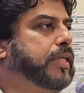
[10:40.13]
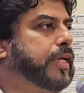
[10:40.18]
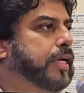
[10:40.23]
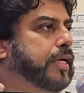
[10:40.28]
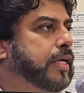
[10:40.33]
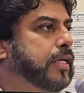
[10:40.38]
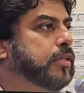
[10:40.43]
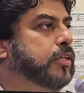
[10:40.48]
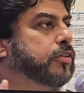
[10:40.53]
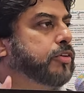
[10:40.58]
But
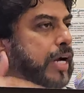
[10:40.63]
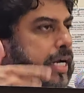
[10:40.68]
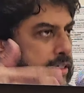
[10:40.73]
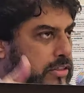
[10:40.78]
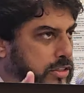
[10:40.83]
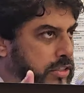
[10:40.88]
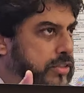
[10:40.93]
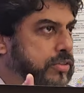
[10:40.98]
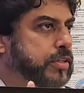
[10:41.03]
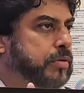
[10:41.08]
they can
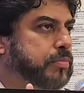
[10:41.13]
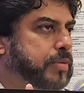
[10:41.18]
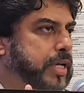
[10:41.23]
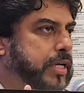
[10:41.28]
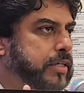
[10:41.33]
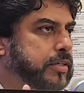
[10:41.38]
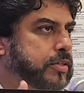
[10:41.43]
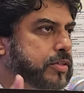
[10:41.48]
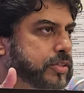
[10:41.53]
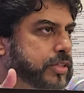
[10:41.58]
direct
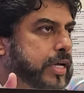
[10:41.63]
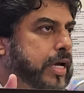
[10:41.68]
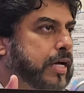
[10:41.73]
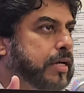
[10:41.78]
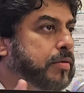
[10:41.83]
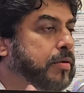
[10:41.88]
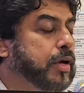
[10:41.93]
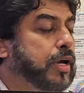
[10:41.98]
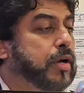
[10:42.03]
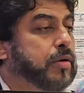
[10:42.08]
somebody to
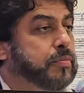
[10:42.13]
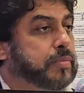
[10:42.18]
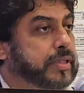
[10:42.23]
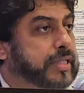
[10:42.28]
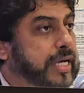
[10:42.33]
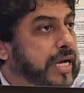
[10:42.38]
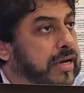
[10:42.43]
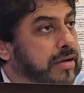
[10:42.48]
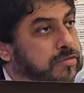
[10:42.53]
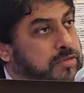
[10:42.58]
sign,
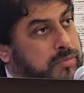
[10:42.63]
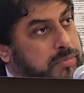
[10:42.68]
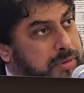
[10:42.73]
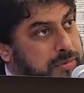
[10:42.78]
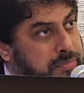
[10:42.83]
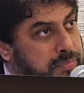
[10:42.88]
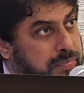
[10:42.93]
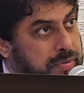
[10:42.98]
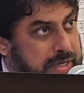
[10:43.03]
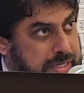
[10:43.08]
but they have to
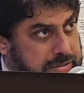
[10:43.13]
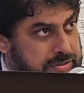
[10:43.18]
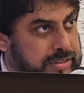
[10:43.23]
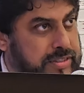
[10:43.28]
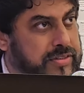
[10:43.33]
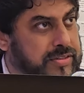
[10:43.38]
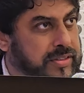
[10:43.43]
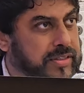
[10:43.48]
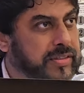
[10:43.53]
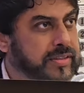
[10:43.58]
be
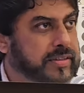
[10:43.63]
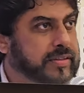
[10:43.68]
present.